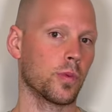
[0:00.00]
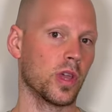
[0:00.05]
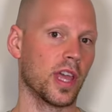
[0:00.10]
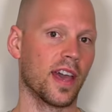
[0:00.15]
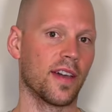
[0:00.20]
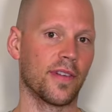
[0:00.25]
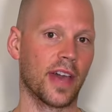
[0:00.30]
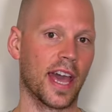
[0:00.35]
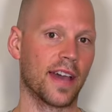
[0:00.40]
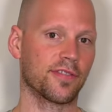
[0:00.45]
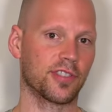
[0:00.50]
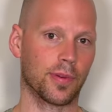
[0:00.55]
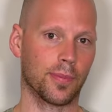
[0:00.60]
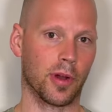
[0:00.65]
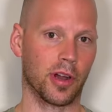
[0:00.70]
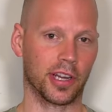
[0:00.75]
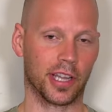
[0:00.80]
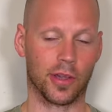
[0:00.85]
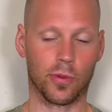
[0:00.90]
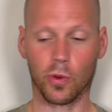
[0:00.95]
we have
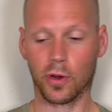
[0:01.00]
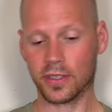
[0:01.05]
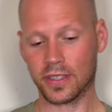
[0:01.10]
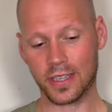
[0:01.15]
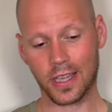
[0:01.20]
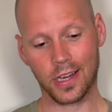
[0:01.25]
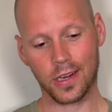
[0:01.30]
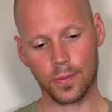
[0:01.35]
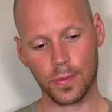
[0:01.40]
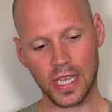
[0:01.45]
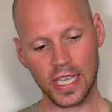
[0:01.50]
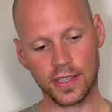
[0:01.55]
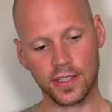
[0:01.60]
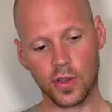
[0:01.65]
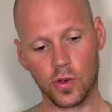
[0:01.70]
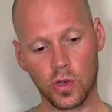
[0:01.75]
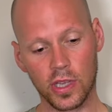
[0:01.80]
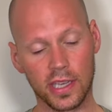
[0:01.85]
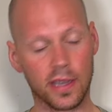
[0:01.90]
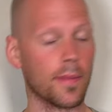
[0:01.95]
Aftermarket, where it's going to be
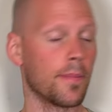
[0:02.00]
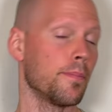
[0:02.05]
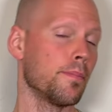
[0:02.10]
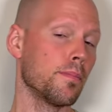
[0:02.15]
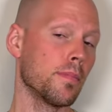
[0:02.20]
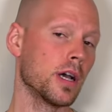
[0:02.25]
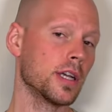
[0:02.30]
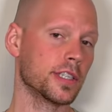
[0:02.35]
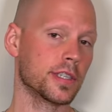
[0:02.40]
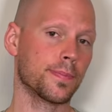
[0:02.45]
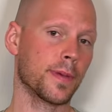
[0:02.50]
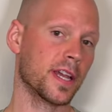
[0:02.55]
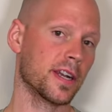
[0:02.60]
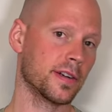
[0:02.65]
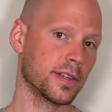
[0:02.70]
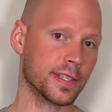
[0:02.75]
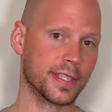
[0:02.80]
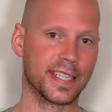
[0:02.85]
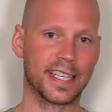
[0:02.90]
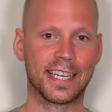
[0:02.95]
doing much better
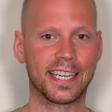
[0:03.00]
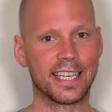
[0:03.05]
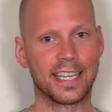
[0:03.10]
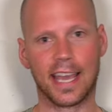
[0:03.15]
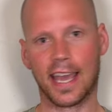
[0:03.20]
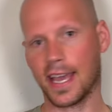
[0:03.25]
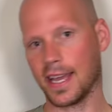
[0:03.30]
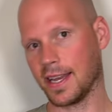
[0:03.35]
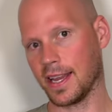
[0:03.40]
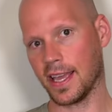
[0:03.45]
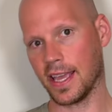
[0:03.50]
sitting at